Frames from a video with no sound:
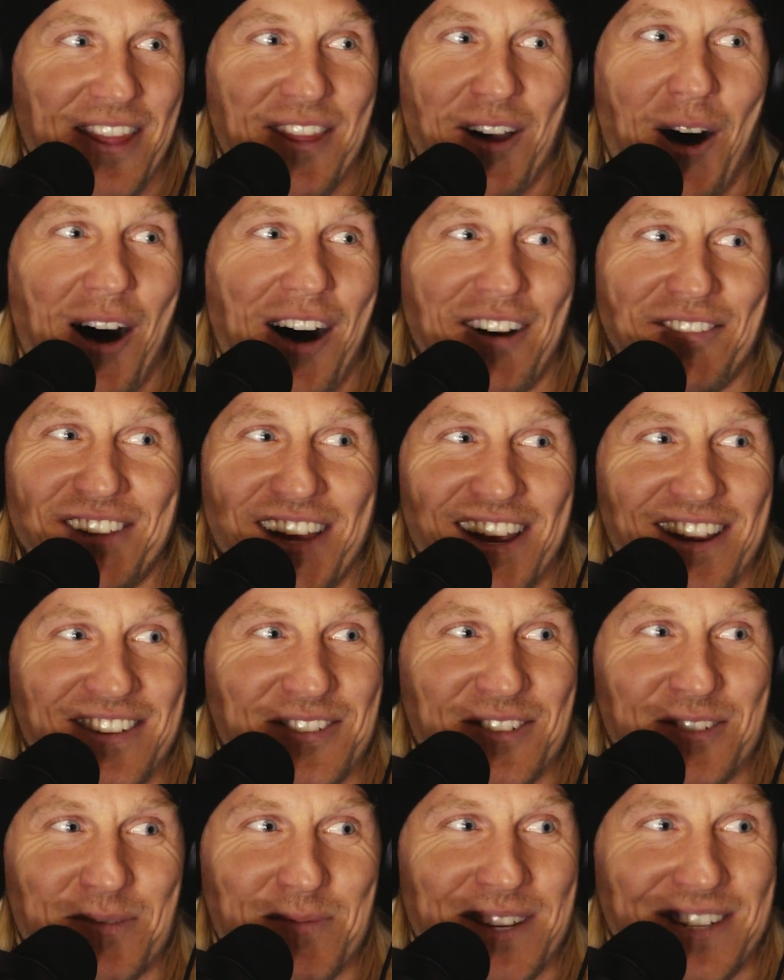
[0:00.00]
on the off days,
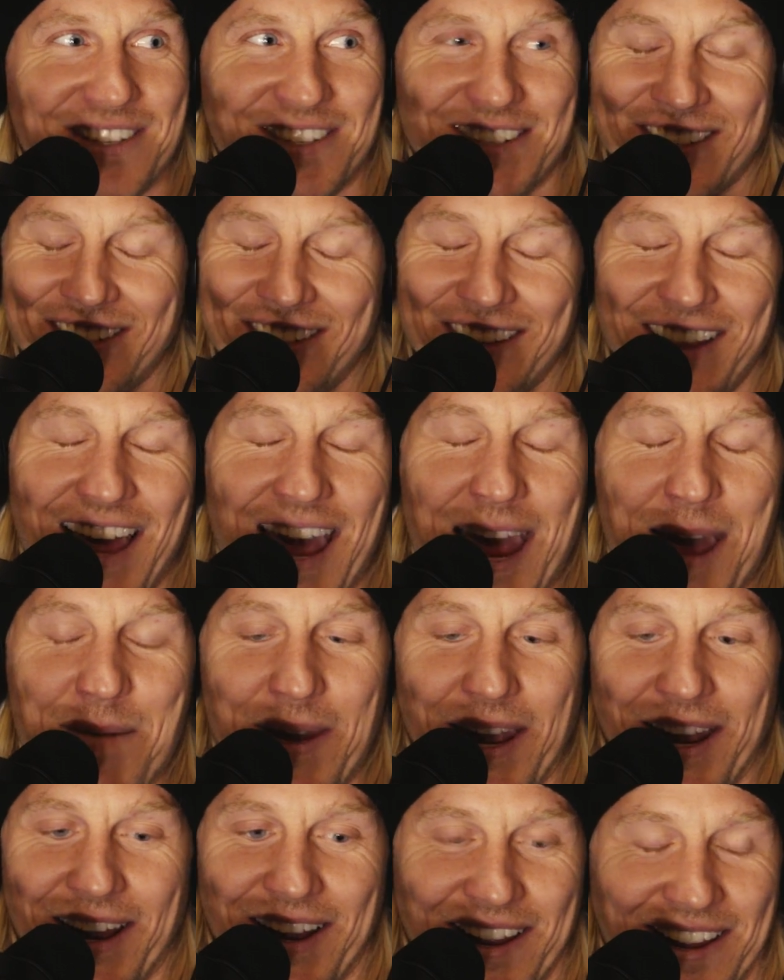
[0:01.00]
you should be
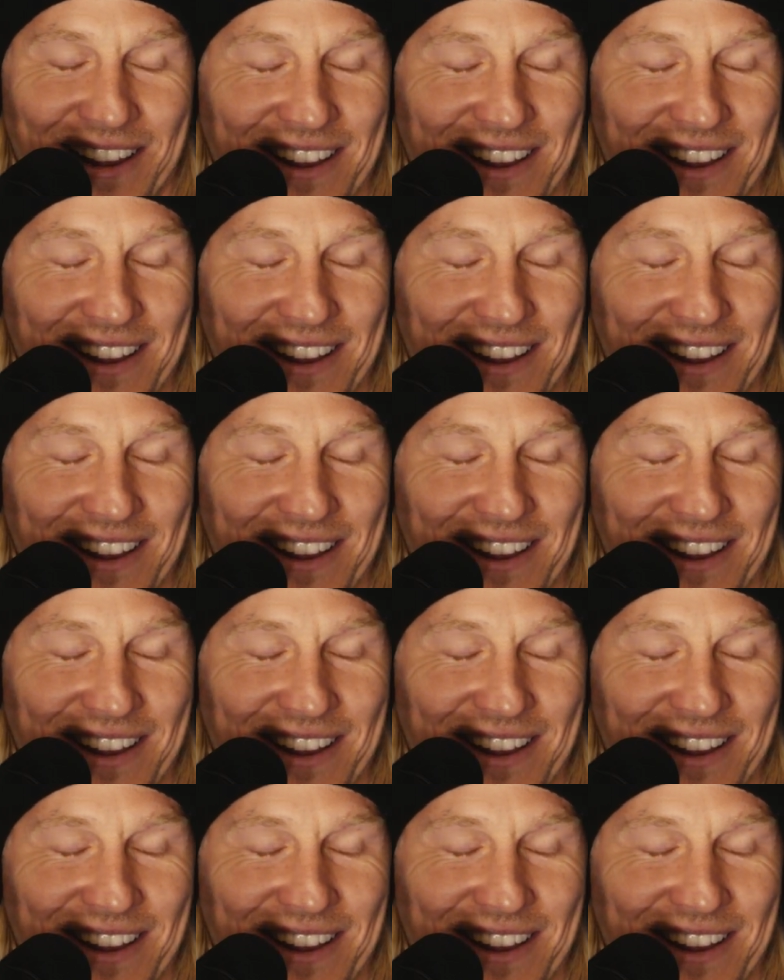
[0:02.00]
slamming.